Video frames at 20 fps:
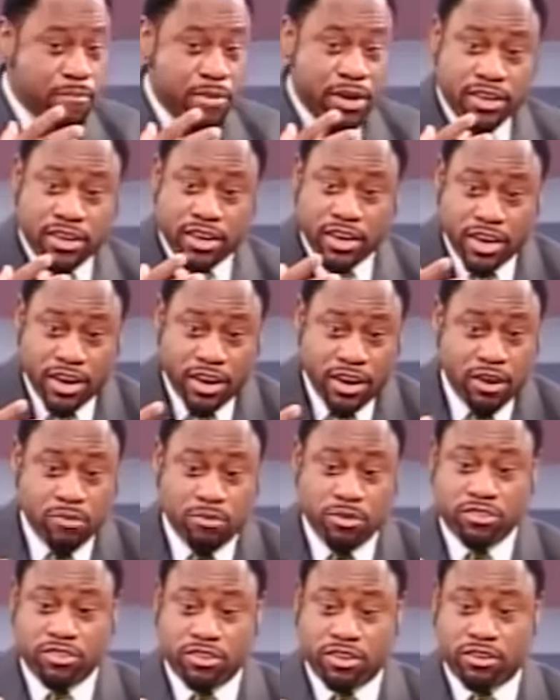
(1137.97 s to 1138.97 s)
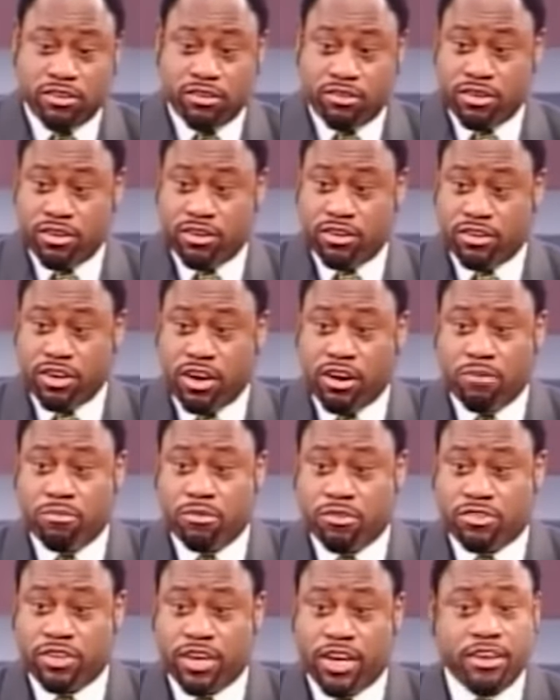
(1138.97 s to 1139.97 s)
I mean, the girl was in a, in a
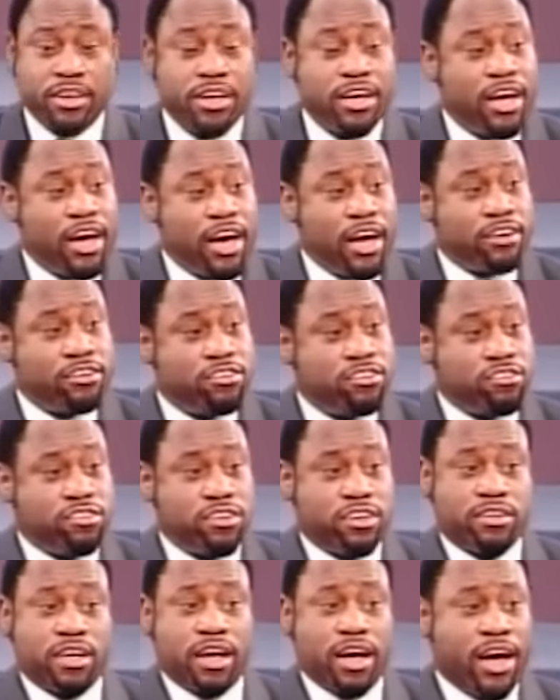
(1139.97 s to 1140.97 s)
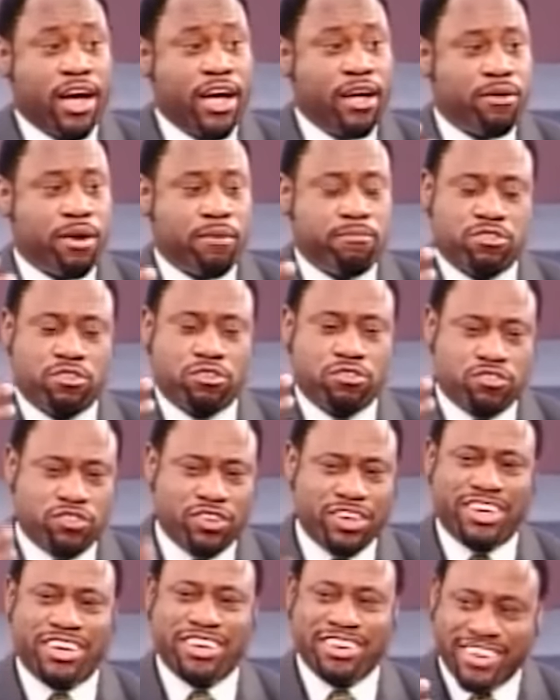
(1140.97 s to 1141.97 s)
terrible state. And she says, I, am so
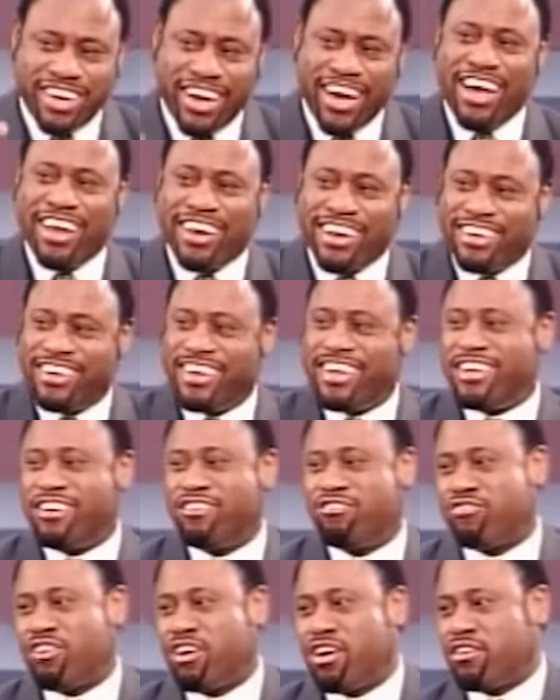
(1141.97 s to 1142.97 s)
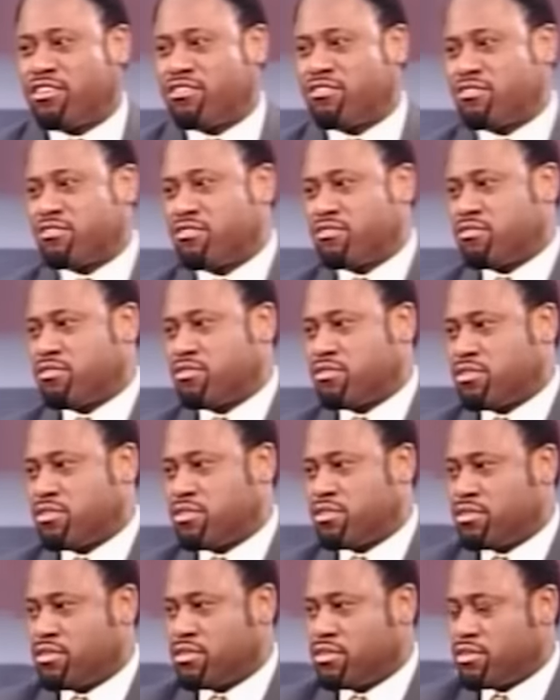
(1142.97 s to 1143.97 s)
sick and tired of taking drugs.
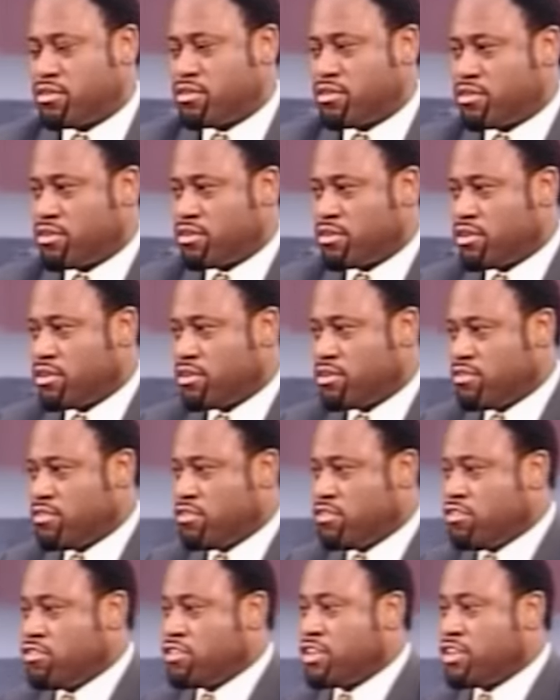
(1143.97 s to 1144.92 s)
She,